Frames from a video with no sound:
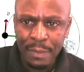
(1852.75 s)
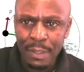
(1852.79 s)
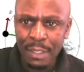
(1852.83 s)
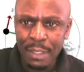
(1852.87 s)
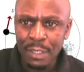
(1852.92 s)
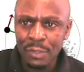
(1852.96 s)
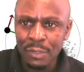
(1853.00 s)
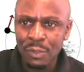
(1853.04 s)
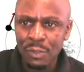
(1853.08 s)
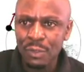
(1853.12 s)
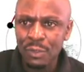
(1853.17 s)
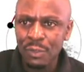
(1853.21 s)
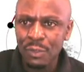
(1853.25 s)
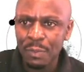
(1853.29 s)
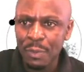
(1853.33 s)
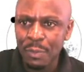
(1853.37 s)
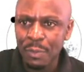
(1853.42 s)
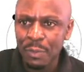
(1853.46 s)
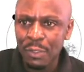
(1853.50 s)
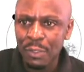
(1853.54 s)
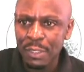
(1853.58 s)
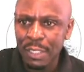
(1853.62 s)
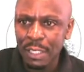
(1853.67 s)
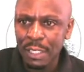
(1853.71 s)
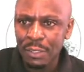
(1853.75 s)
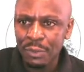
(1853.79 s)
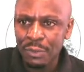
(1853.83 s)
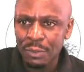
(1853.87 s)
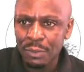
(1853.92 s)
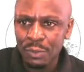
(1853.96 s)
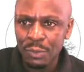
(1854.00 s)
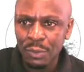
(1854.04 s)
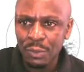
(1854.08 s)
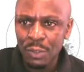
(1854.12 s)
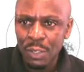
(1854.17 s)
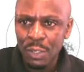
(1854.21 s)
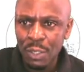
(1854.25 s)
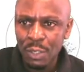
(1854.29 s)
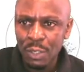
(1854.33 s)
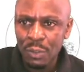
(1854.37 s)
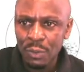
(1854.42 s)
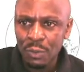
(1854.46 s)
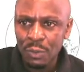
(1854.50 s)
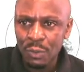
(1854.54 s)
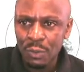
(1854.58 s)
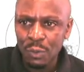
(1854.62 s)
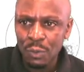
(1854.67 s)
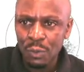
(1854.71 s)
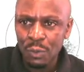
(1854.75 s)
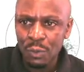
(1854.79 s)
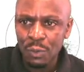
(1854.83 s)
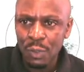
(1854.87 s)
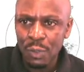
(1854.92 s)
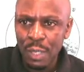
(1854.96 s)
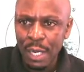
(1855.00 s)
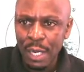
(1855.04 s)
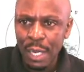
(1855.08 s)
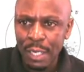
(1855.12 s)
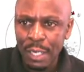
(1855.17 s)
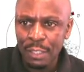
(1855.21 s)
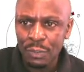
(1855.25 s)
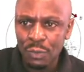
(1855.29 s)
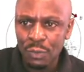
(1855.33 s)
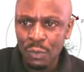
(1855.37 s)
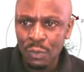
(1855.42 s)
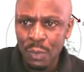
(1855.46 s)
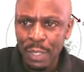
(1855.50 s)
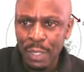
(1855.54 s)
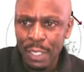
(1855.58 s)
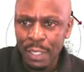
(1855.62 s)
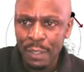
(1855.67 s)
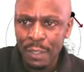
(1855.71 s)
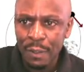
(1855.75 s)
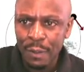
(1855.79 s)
is also proportional to to r squared.